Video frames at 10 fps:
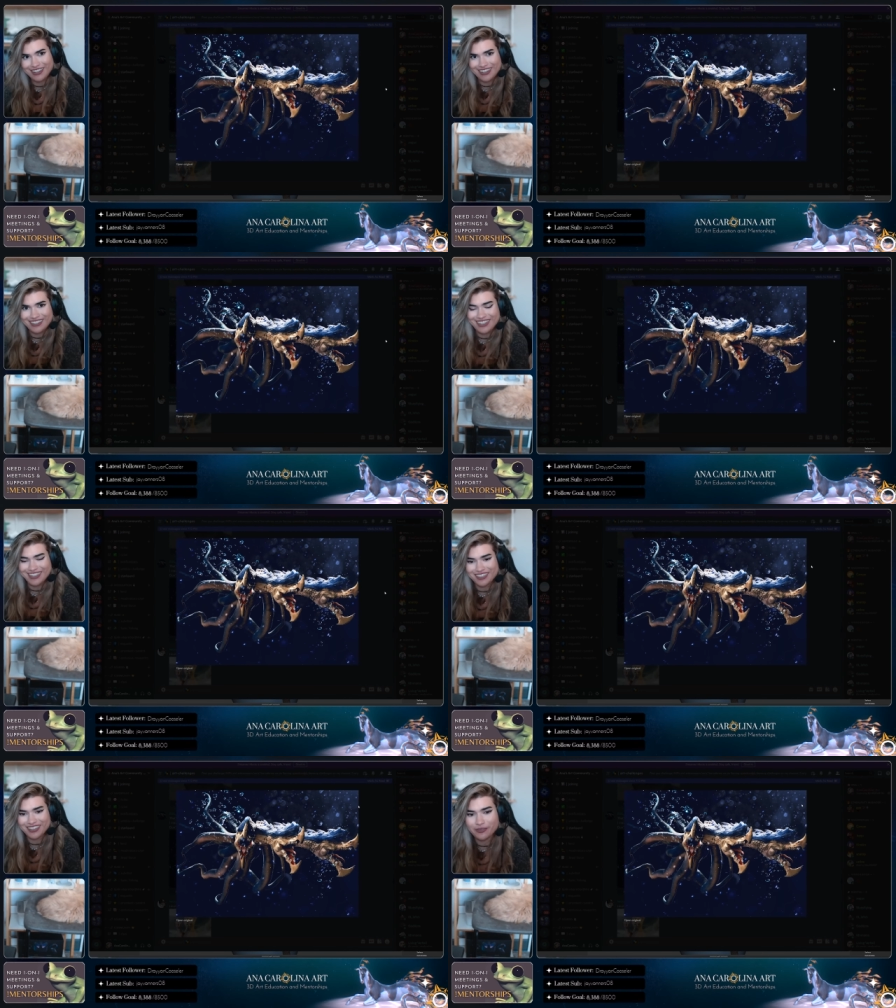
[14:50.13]

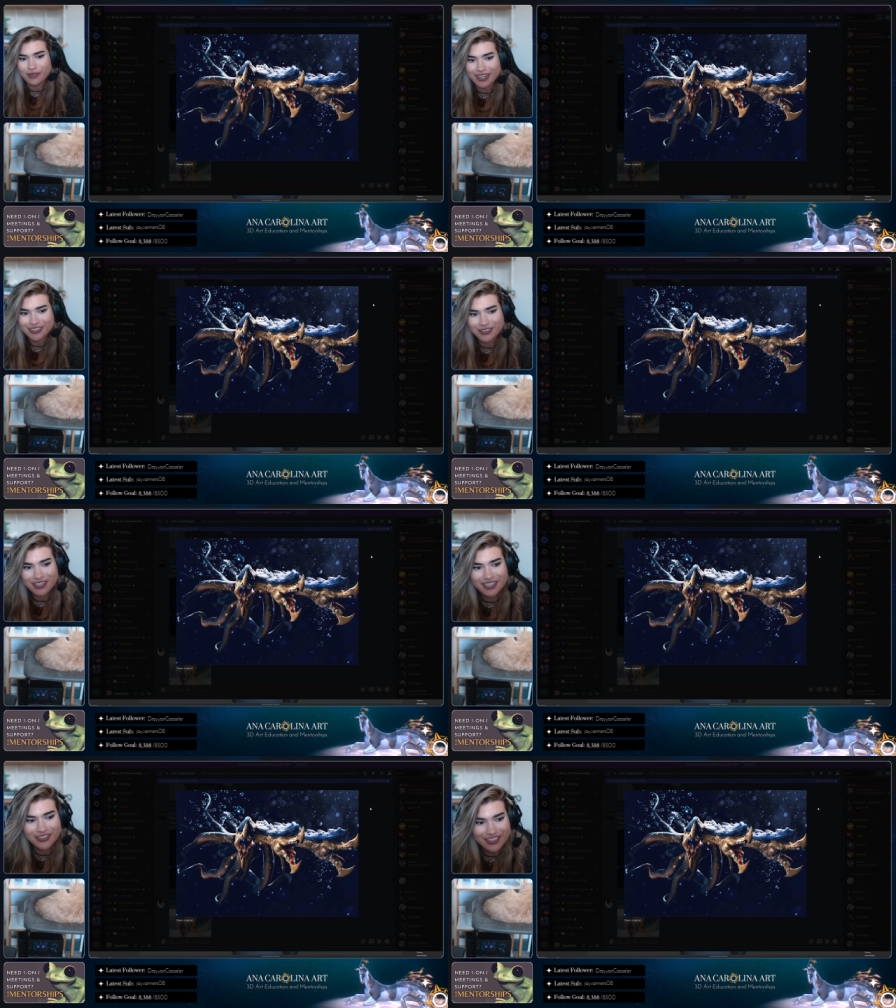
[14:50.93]
like little
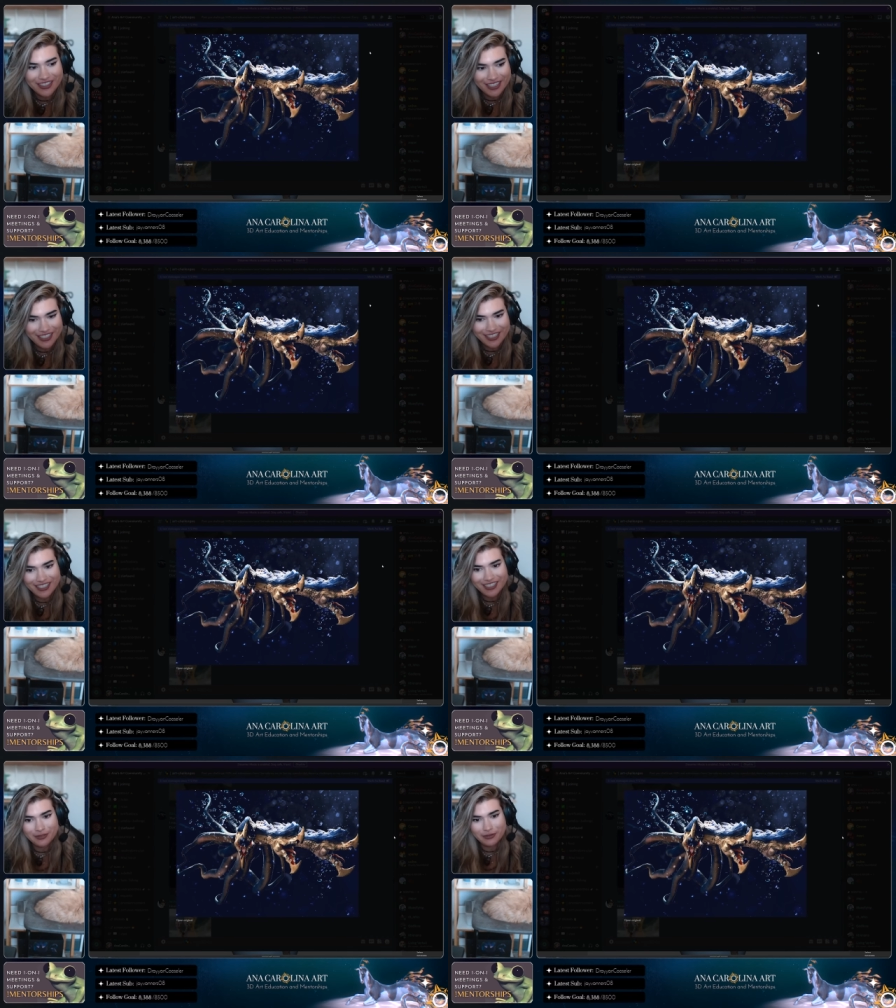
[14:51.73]
backstories for your
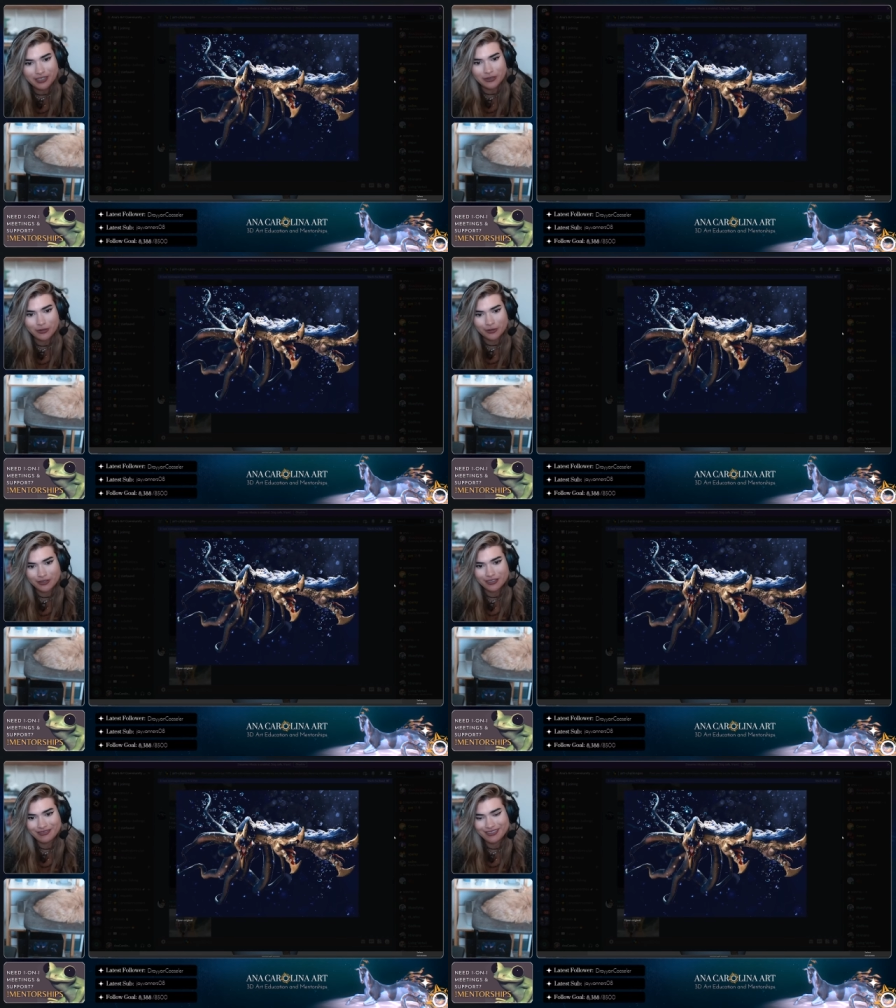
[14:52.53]
creatures. It's pretty
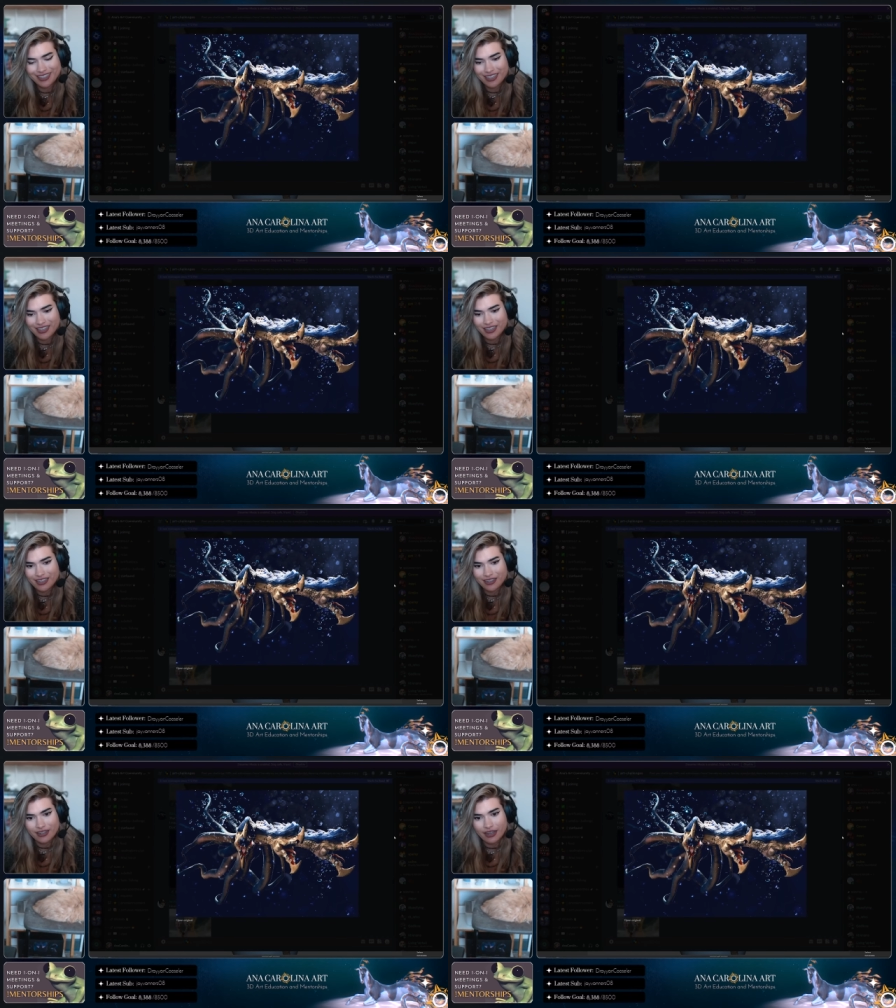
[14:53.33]
cool.
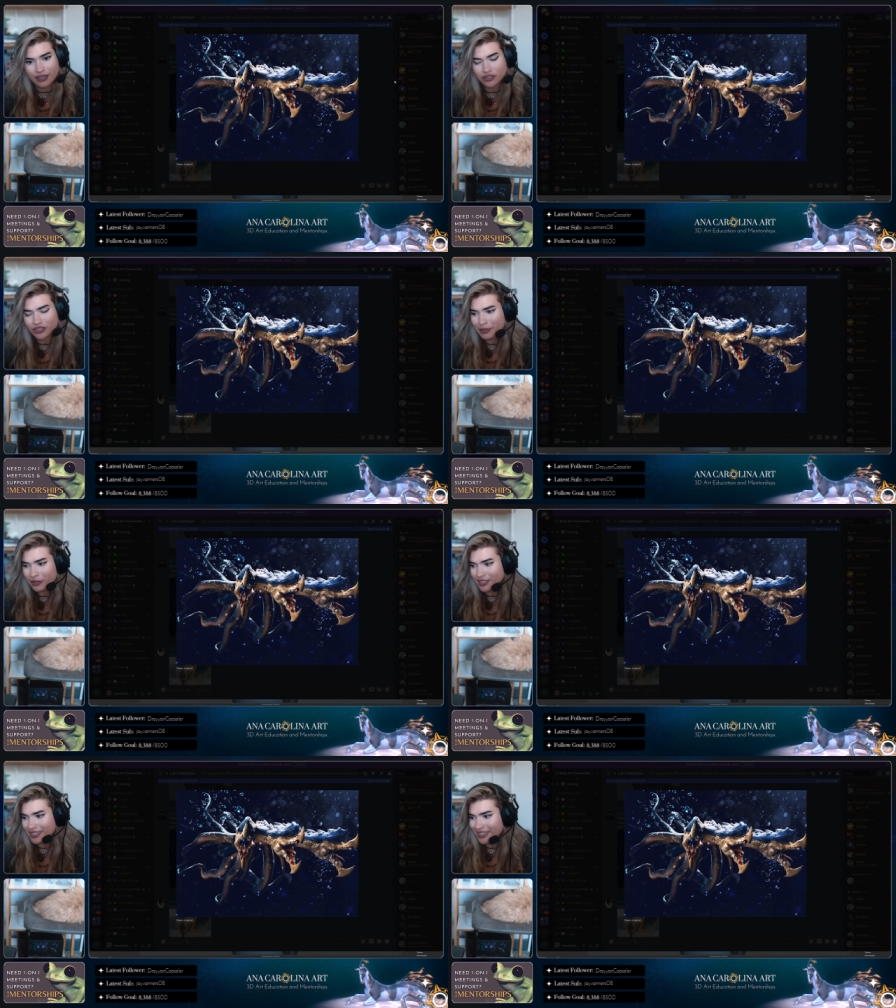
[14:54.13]
Should I
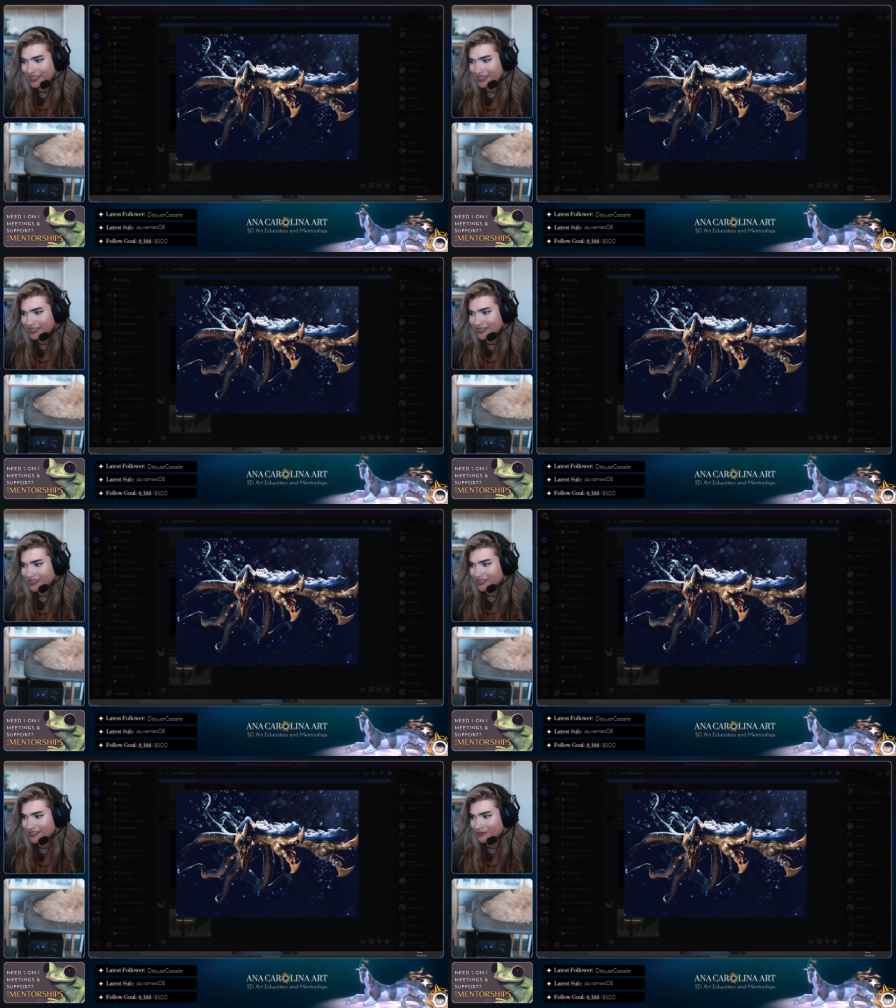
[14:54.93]
be critiquing
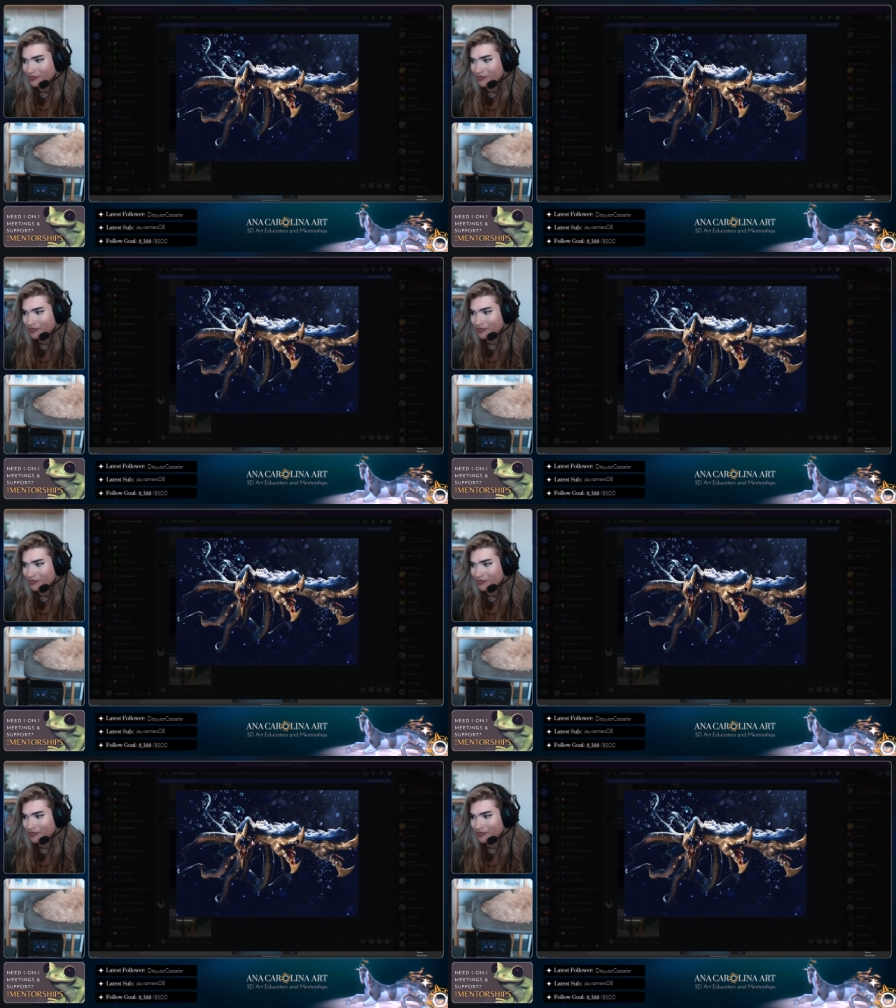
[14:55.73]
these?